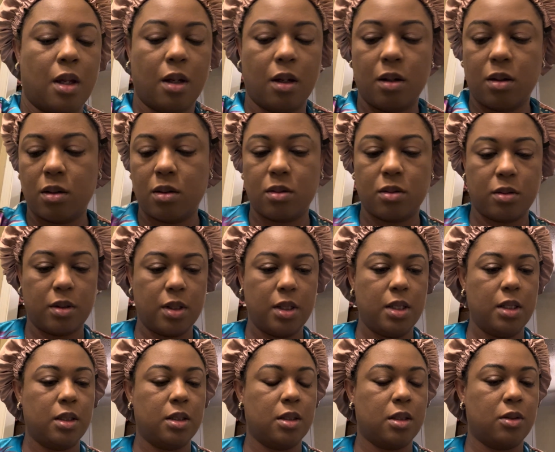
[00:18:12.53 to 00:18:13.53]
Alright,
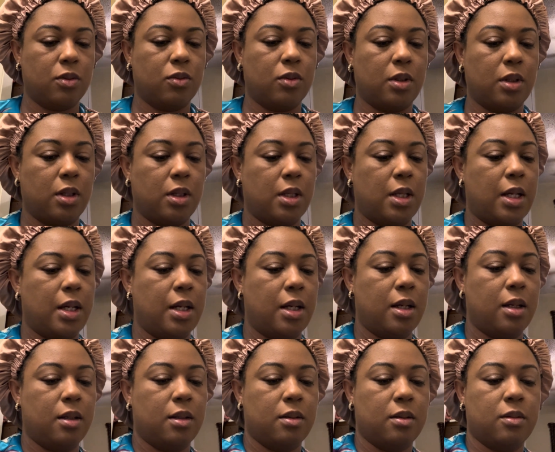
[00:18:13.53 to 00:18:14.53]
done with that.
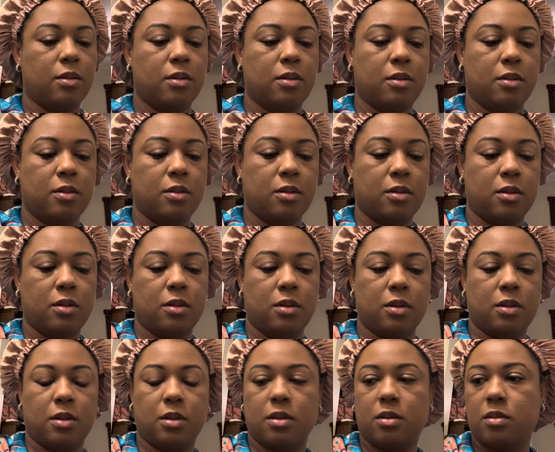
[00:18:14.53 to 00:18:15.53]

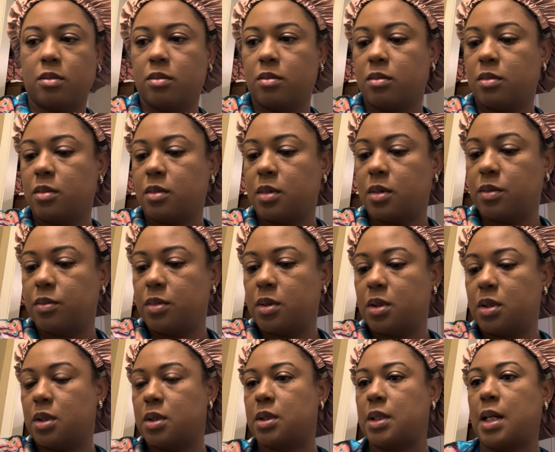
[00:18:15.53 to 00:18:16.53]

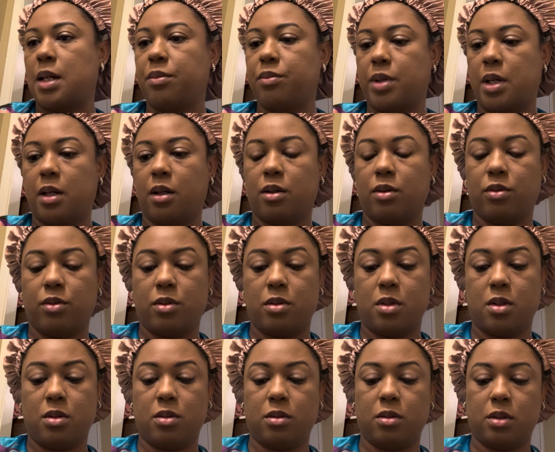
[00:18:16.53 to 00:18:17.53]
Put the top back on
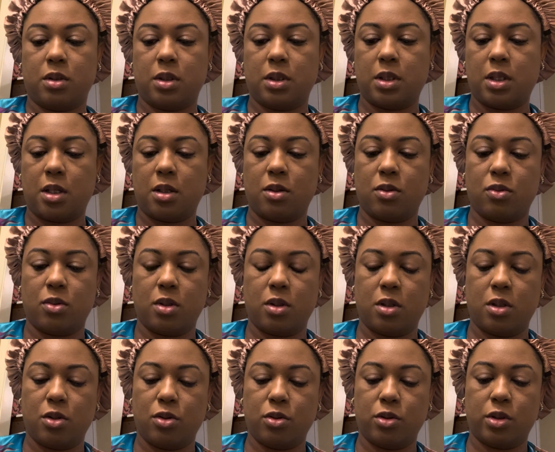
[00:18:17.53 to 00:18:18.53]
those because I don't want
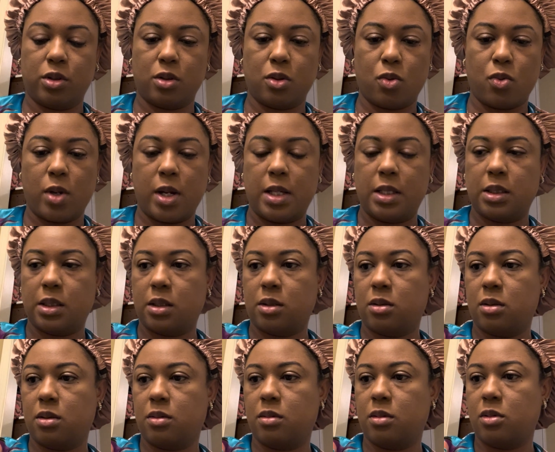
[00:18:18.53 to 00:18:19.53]
those lights
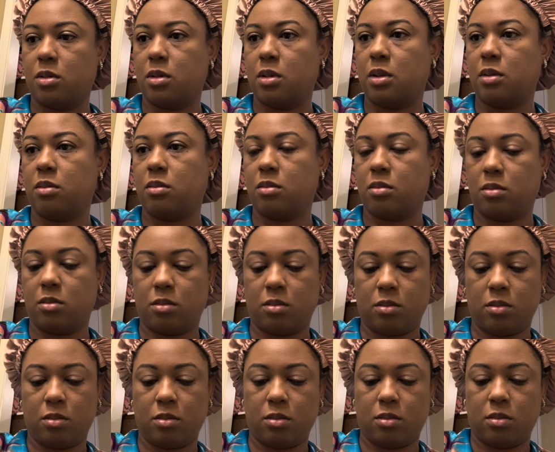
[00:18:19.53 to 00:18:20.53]

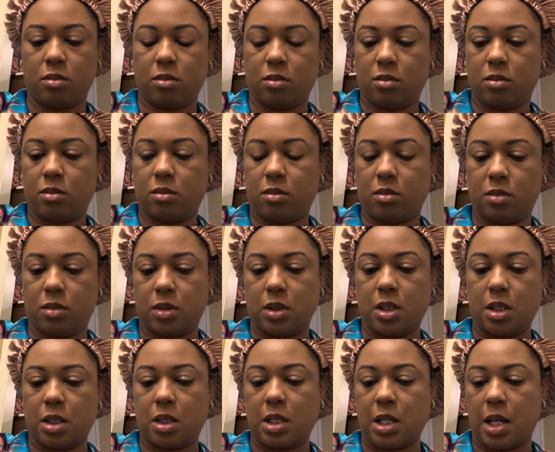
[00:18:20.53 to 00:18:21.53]
to
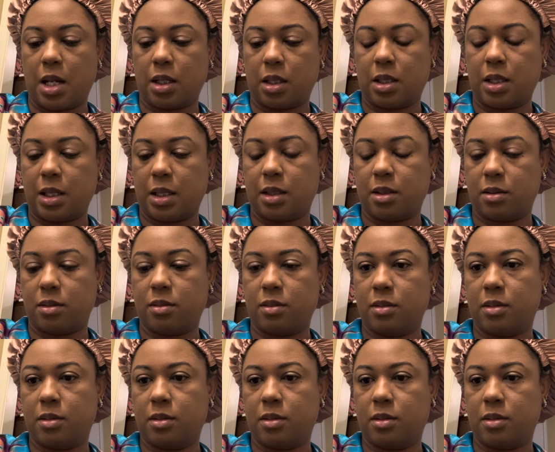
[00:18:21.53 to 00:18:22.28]
get knocked down.